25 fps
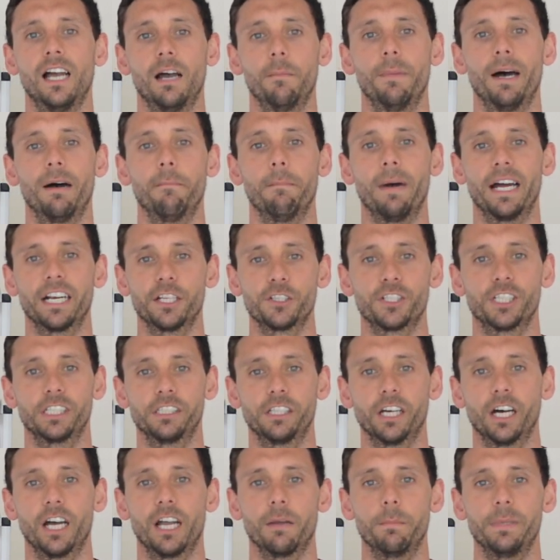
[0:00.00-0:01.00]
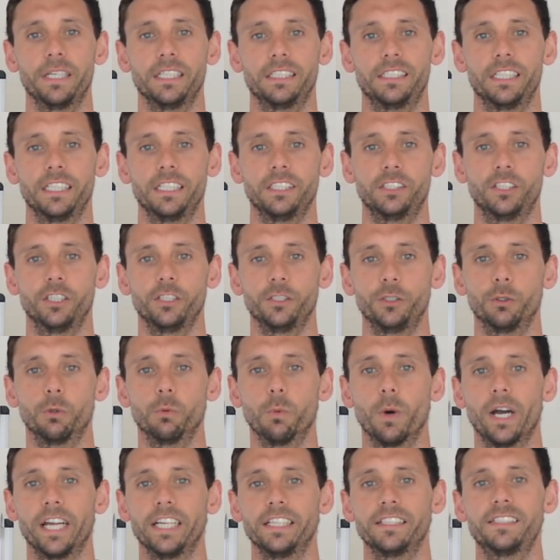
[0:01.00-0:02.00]
about managing diabetes, your
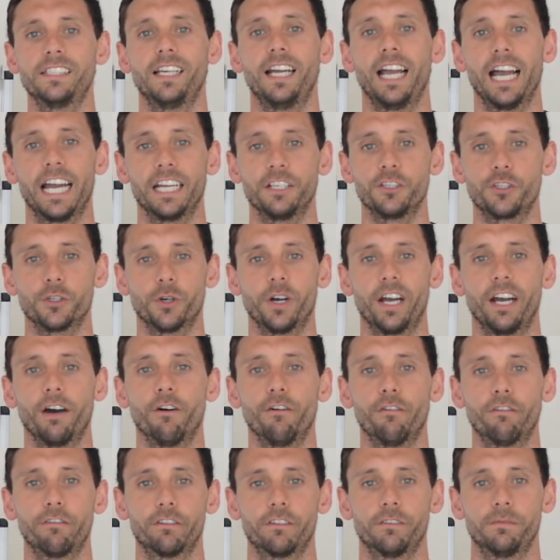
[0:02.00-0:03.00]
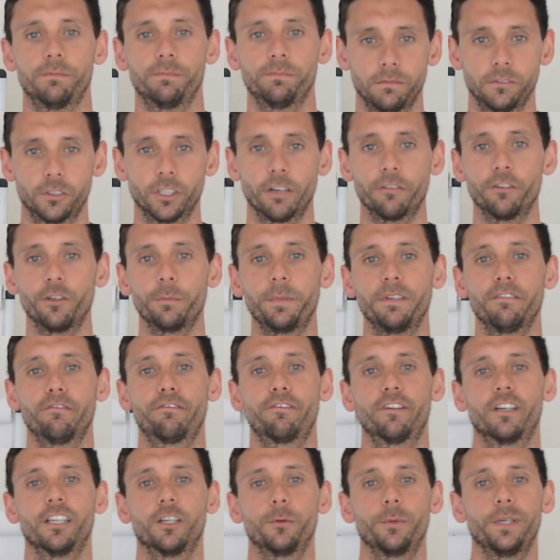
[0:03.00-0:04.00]
weight, and your health. So if you've been
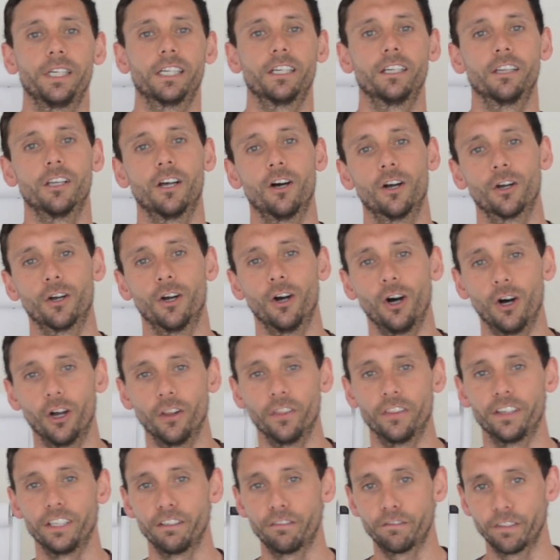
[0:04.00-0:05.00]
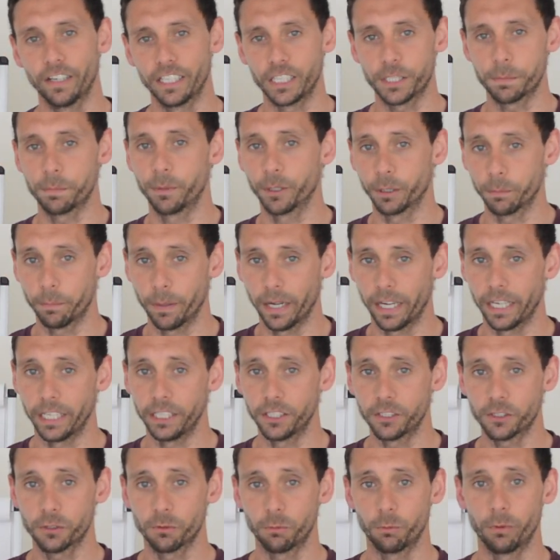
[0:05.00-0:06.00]
following along on the Facebook
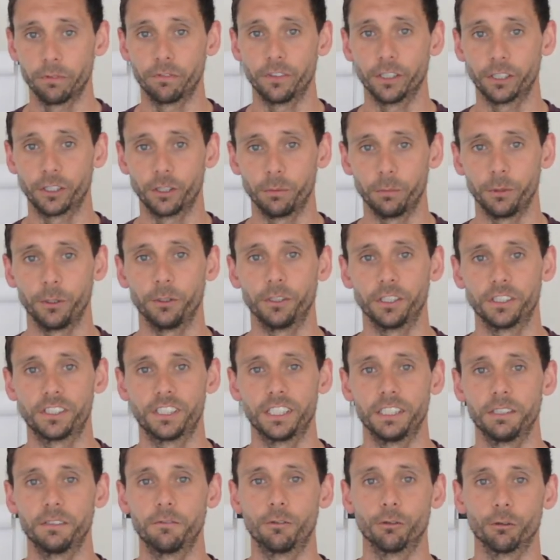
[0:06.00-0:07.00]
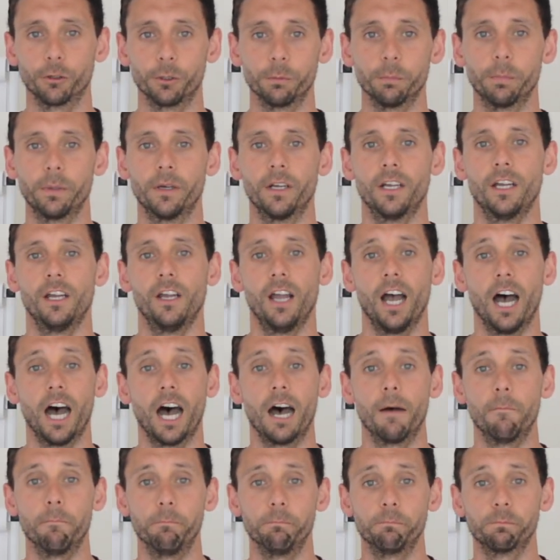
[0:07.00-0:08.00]
page with the community group,
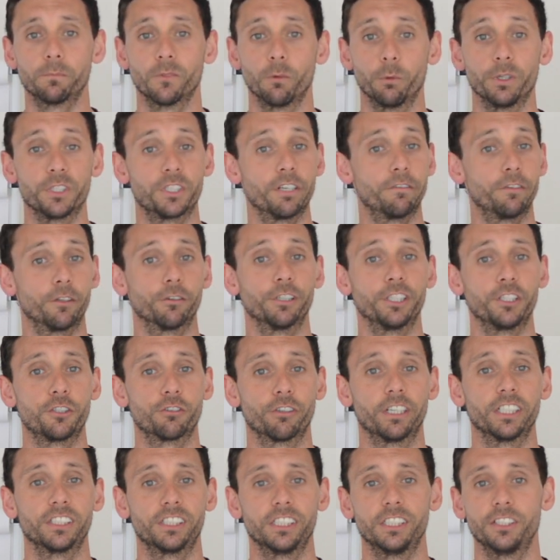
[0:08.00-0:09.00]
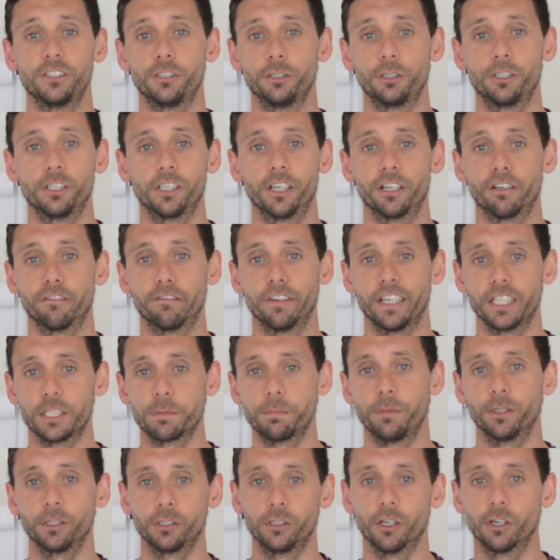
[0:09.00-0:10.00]
which if you're interested, you can go to
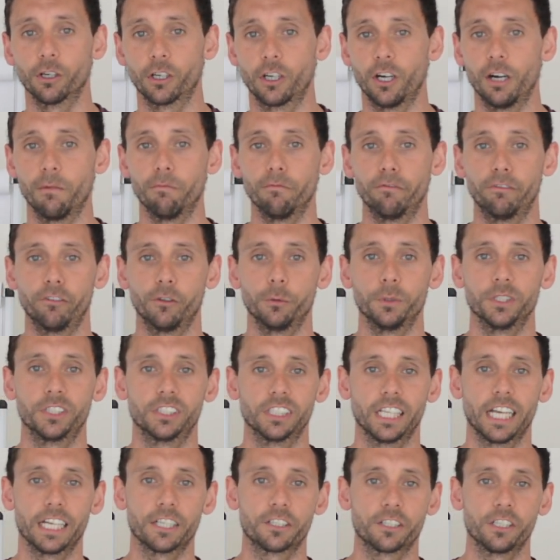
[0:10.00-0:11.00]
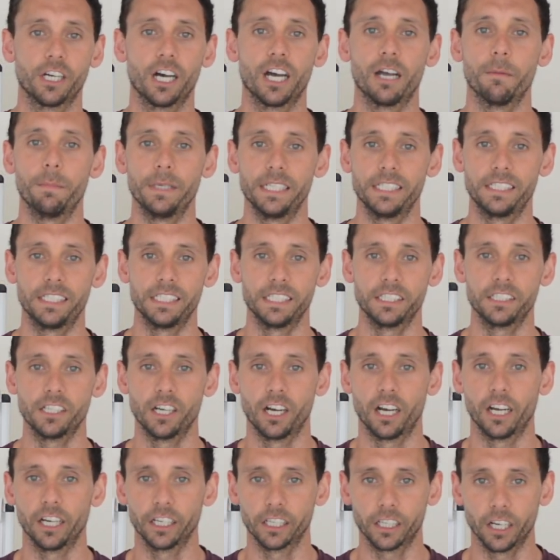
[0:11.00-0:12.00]

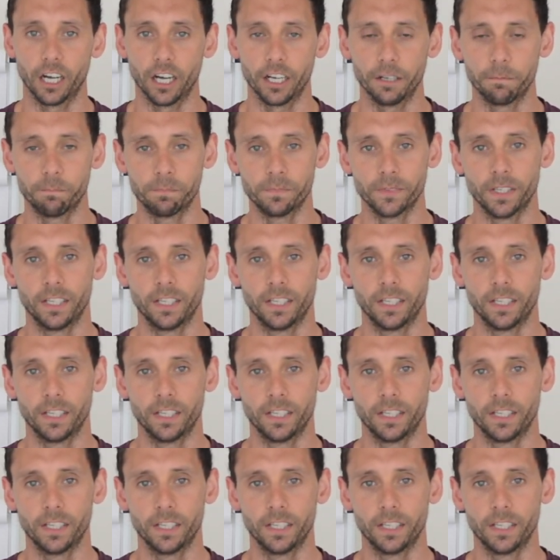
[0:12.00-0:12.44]
facebook.com/diabetesdietguide,